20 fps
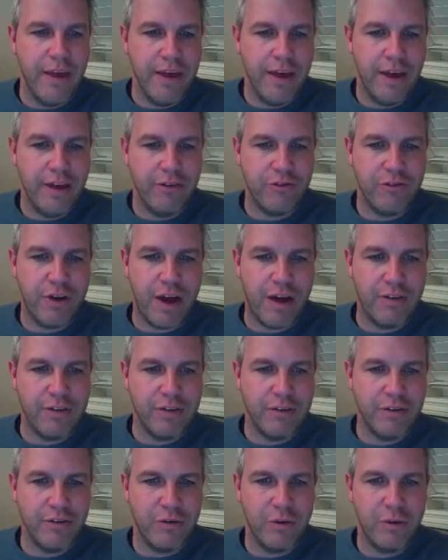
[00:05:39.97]
has
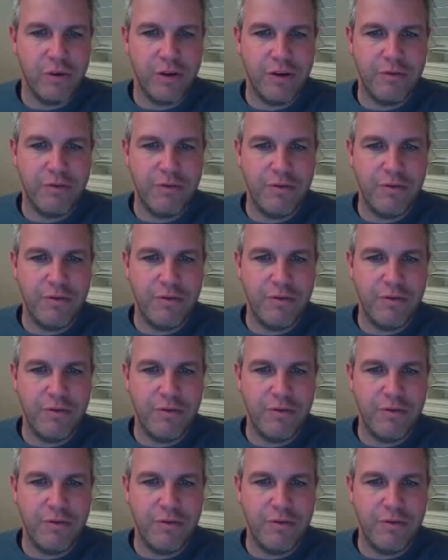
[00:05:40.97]
traveled a total of